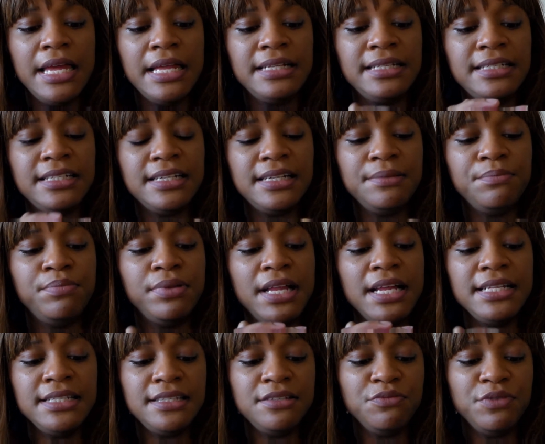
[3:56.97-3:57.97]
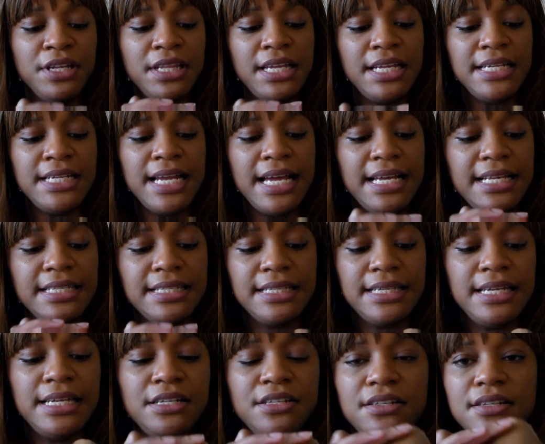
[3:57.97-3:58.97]
it blends really
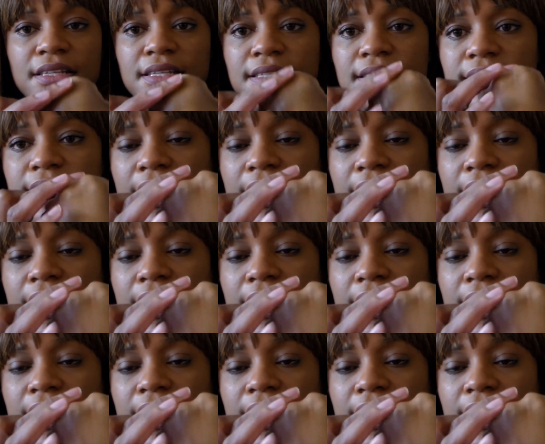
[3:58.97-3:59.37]
nicely into the